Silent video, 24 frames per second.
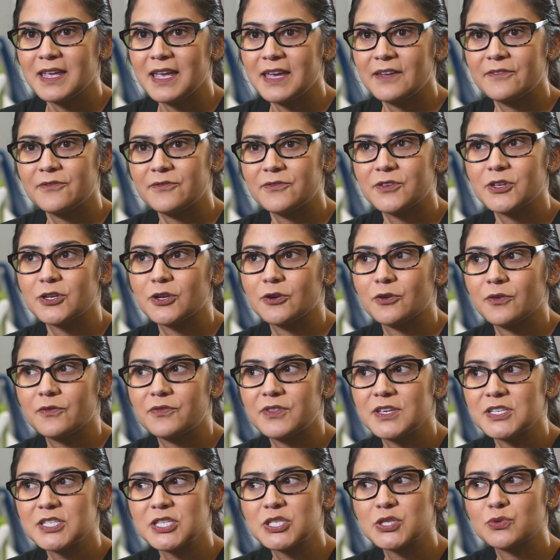If
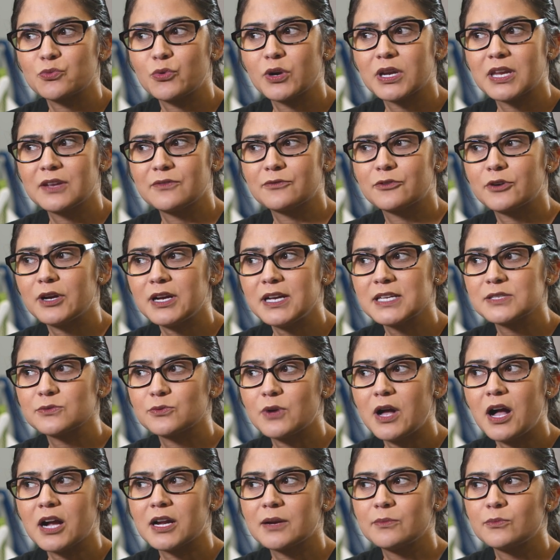this isn't working for us,
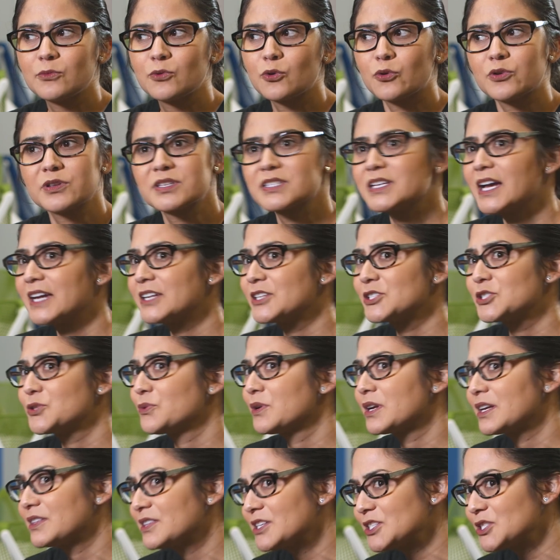well, how come the North Side is
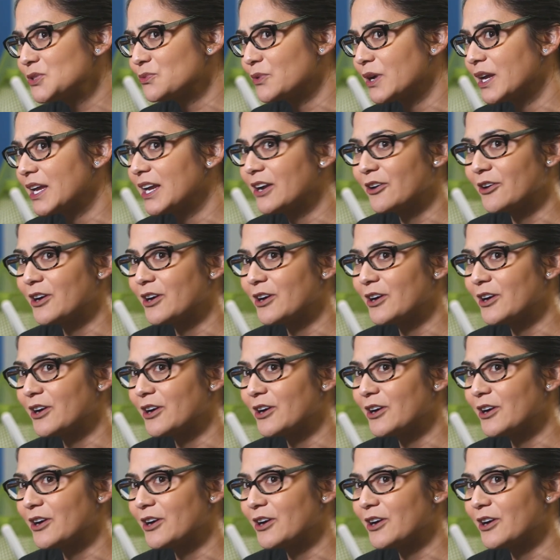doing it this way,